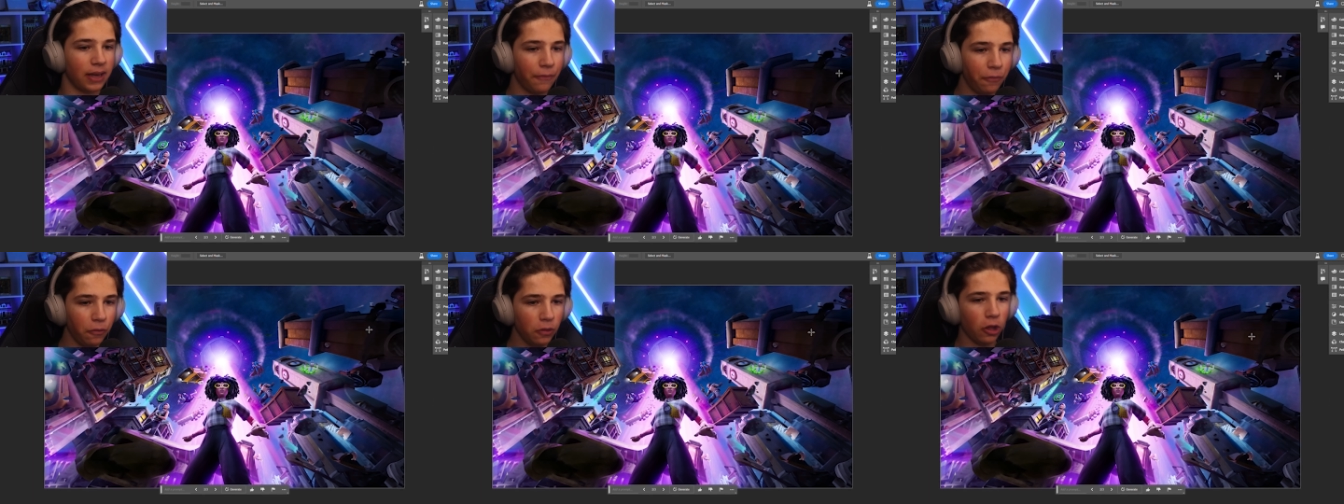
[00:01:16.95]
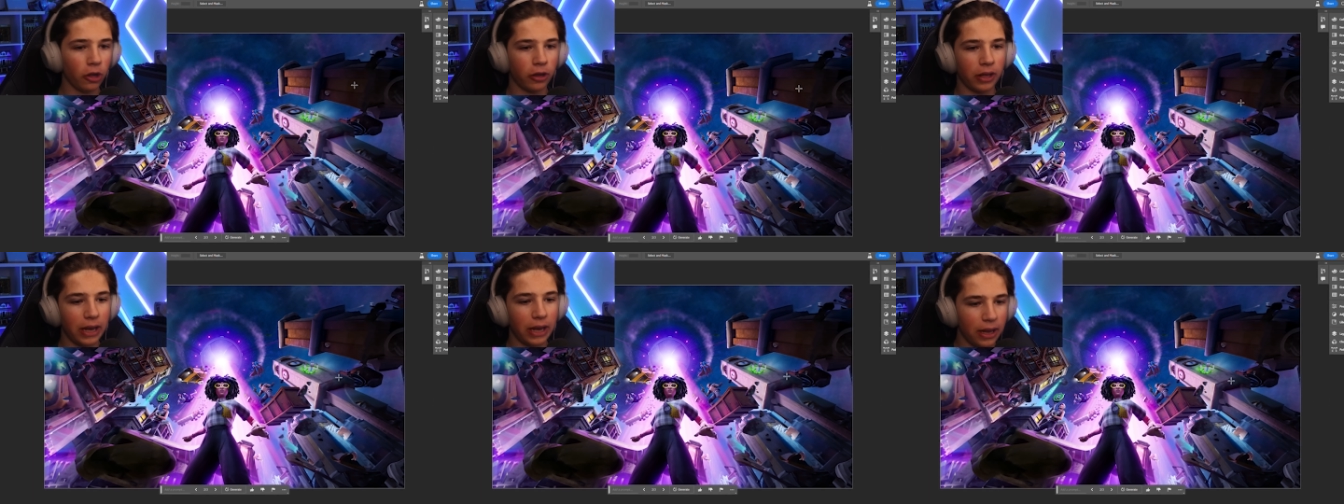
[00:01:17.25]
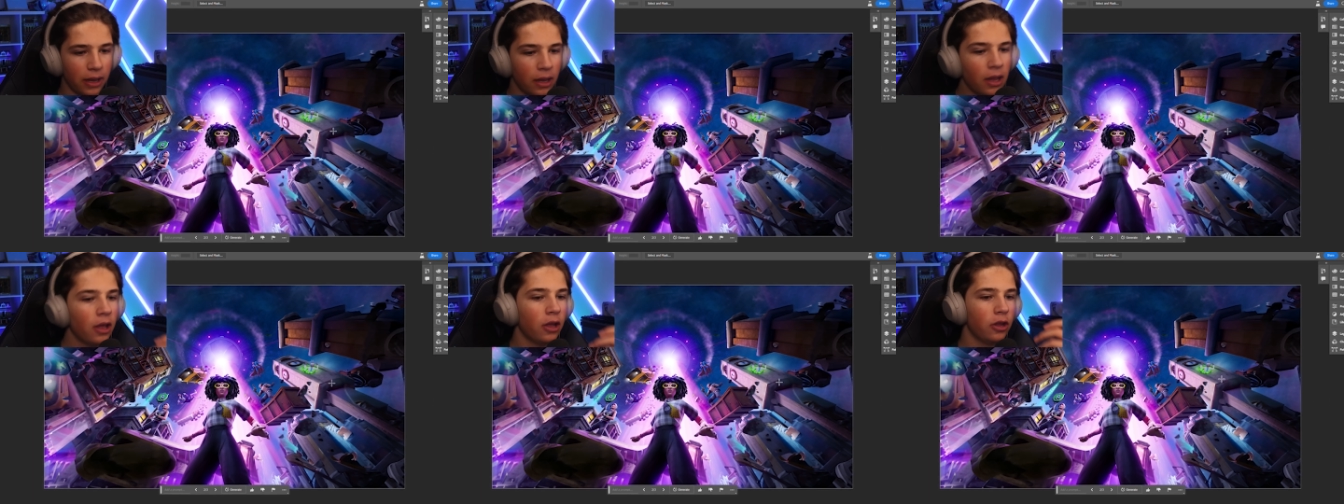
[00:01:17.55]
If we look at
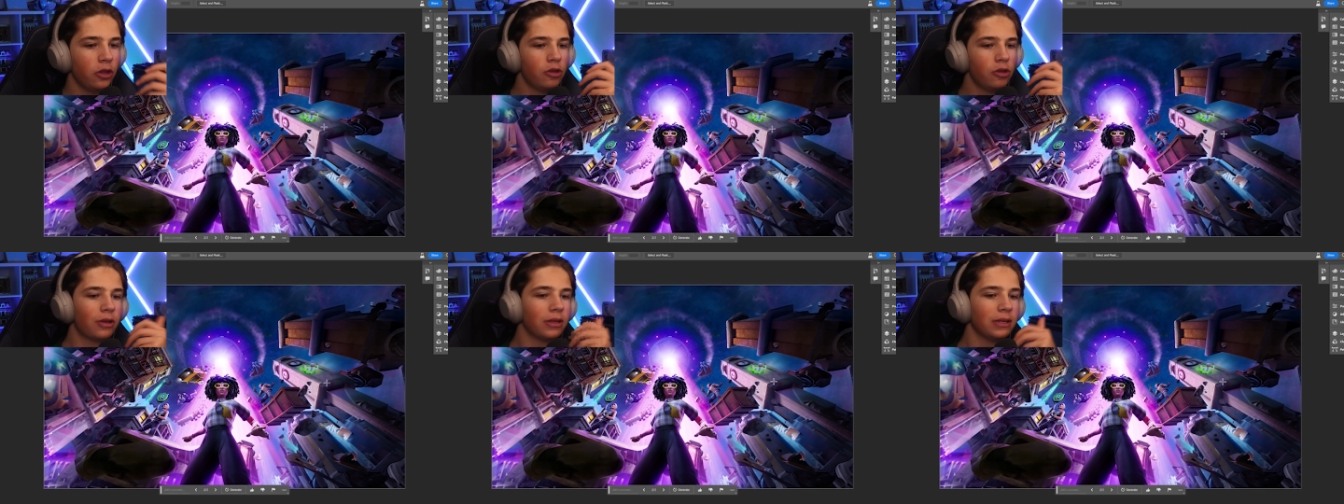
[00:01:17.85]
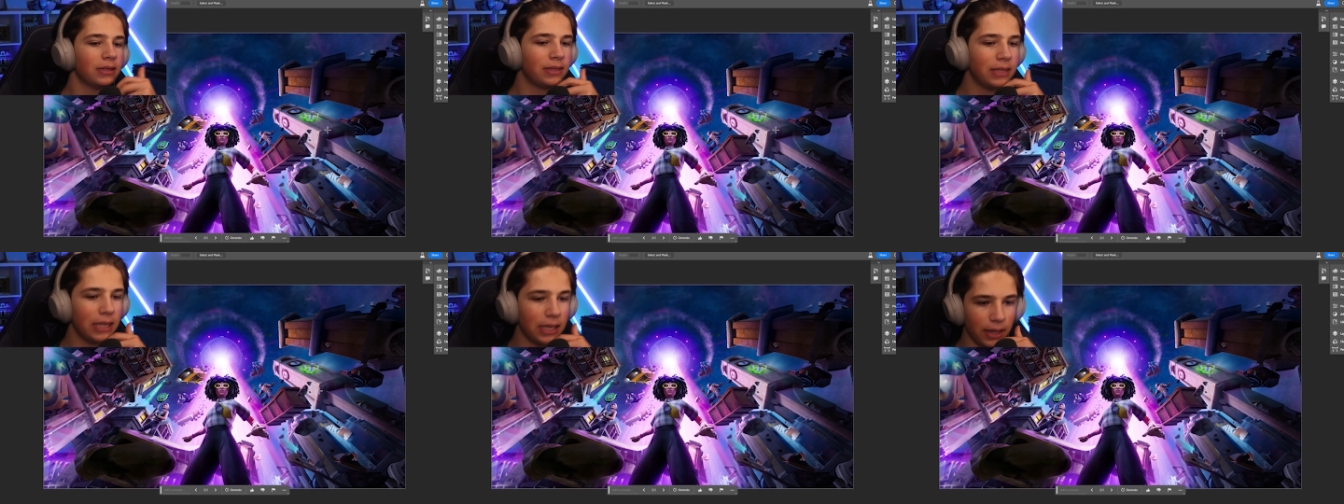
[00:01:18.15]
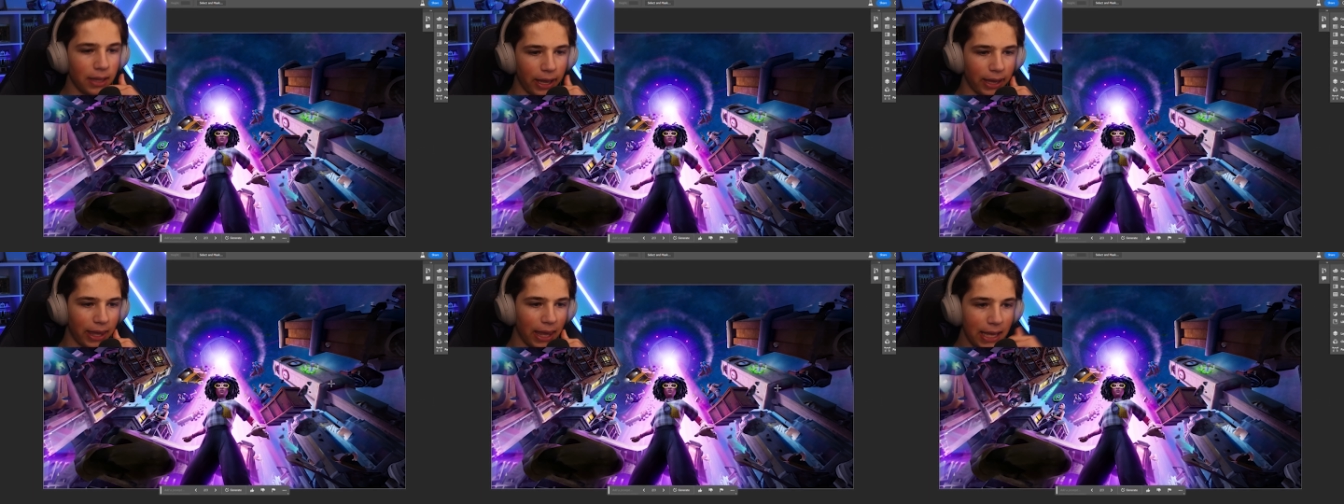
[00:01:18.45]
it, you can see
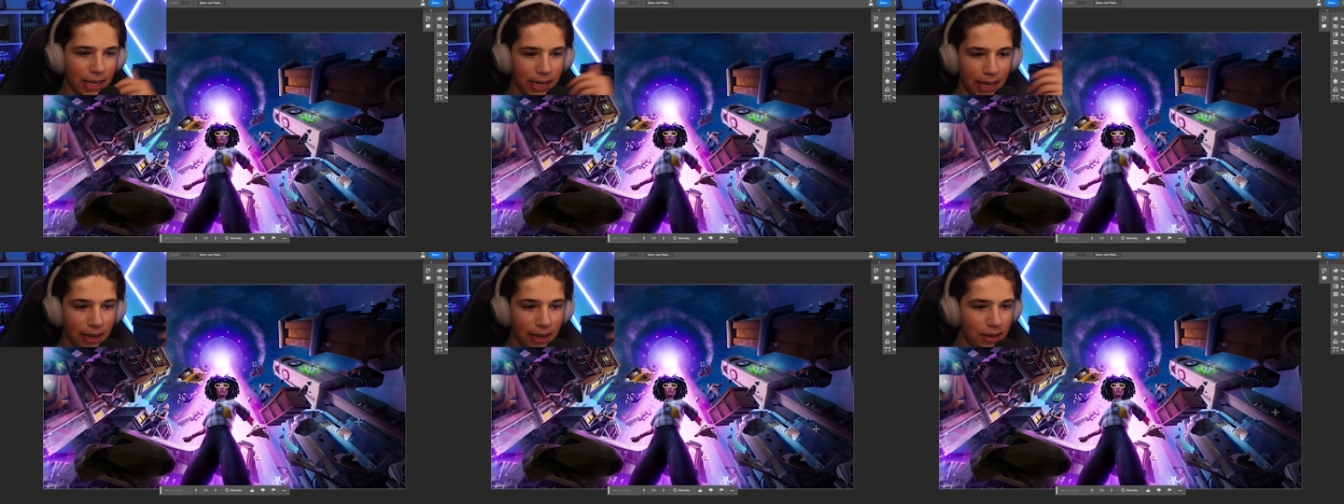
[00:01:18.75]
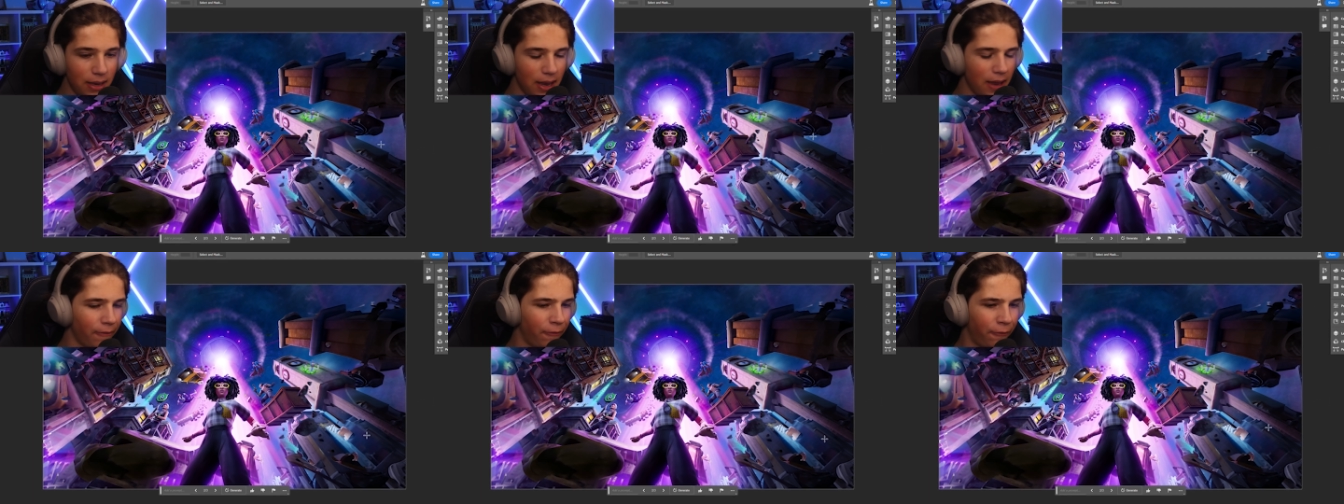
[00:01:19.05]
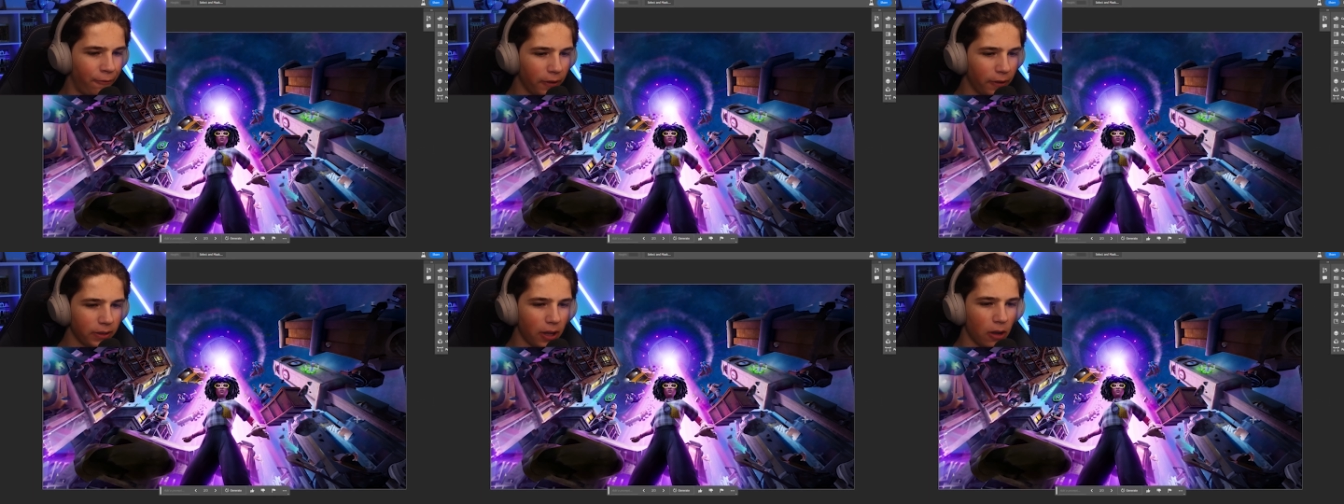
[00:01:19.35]
like it, it, it
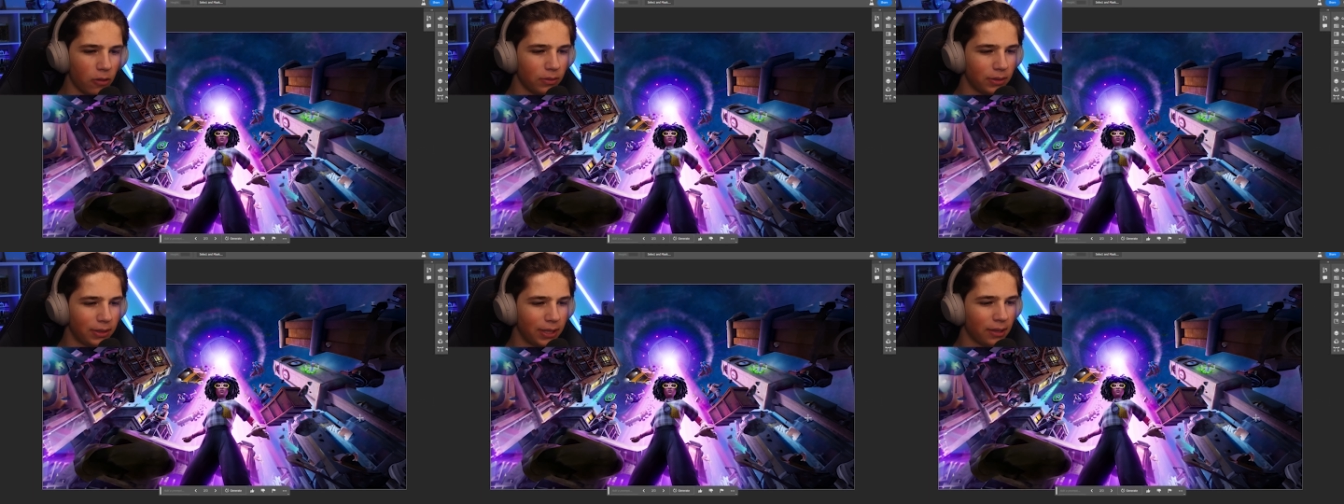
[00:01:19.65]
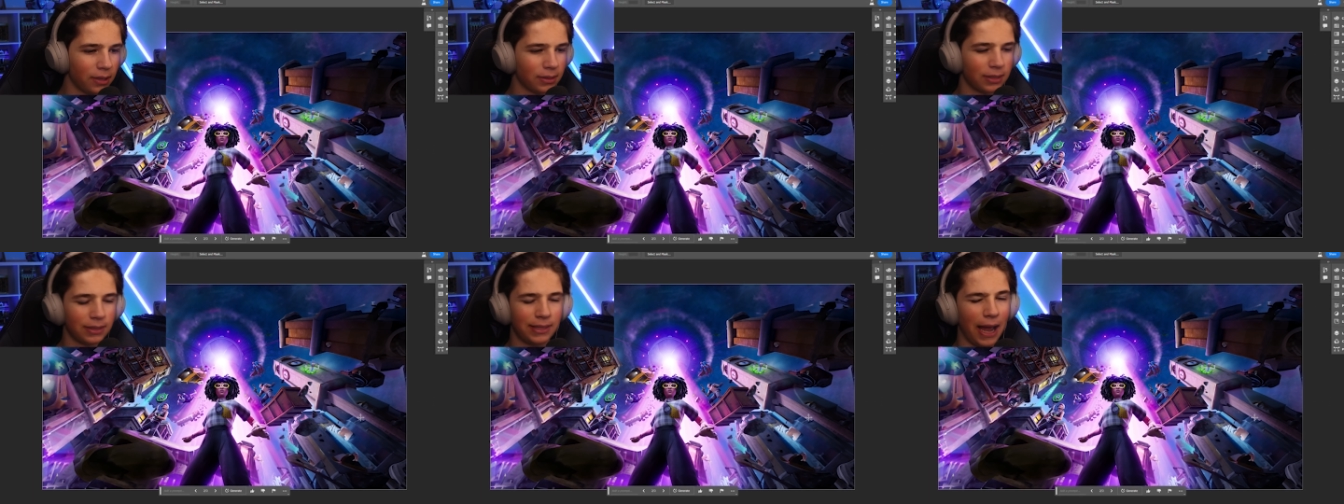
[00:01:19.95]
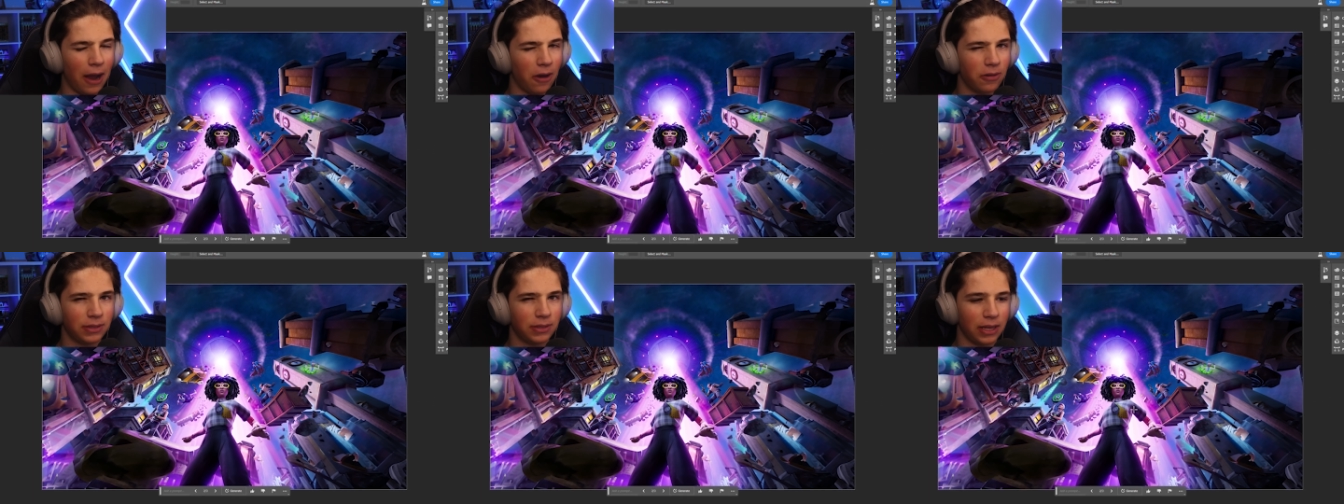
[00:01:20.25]
filled out Tilted
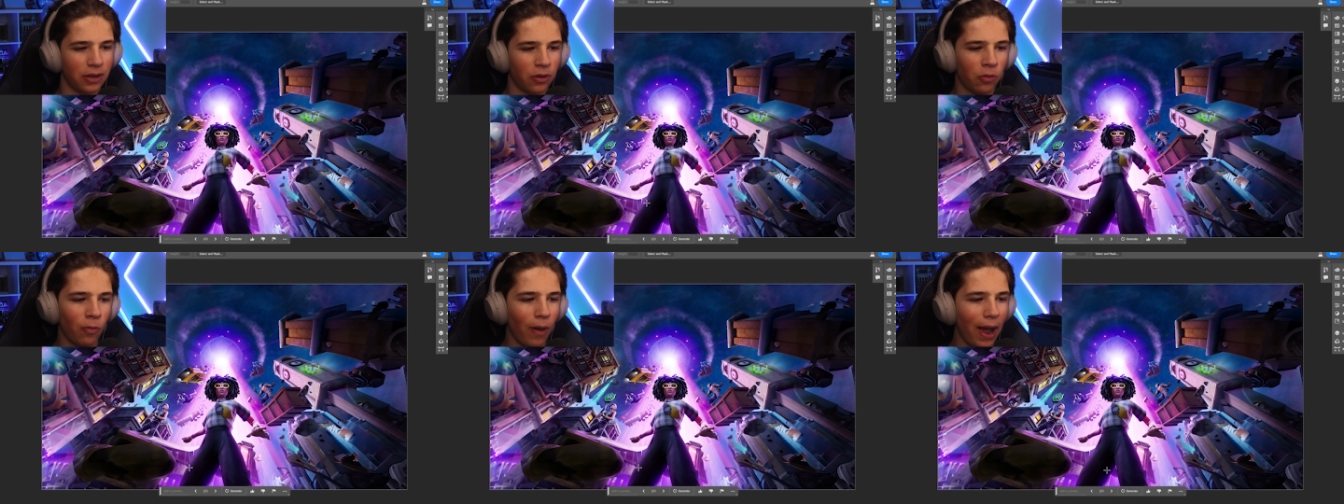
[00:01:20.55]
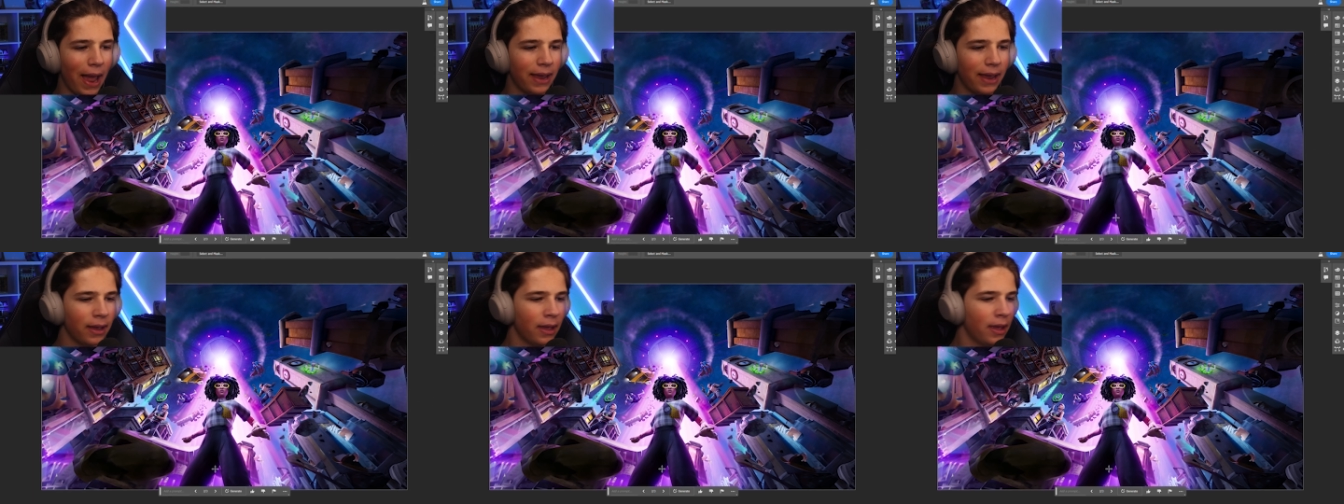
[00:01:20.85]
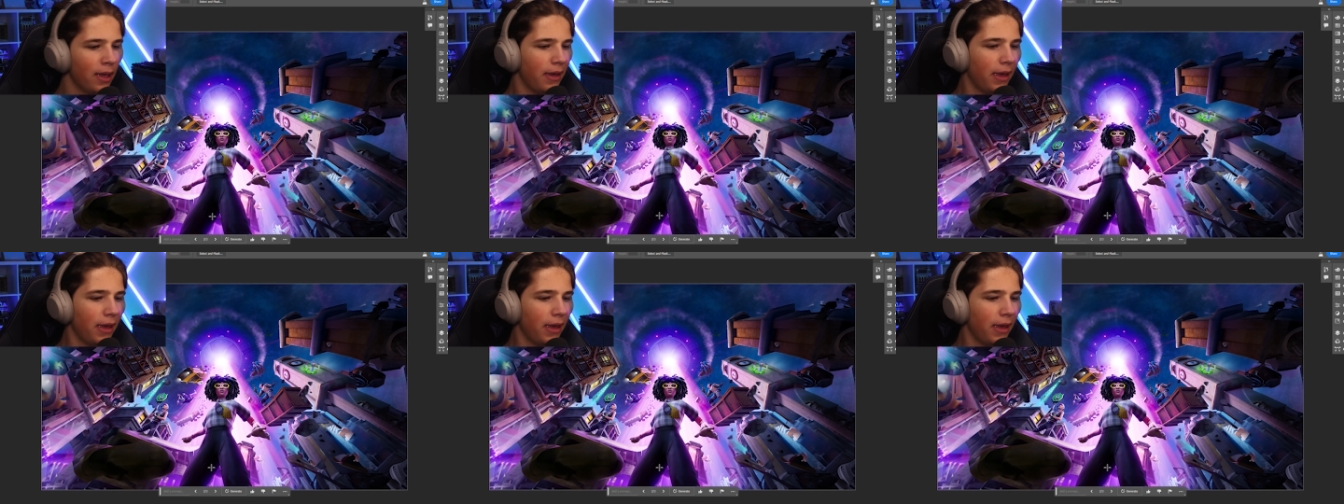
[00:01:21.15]
Towers in a way.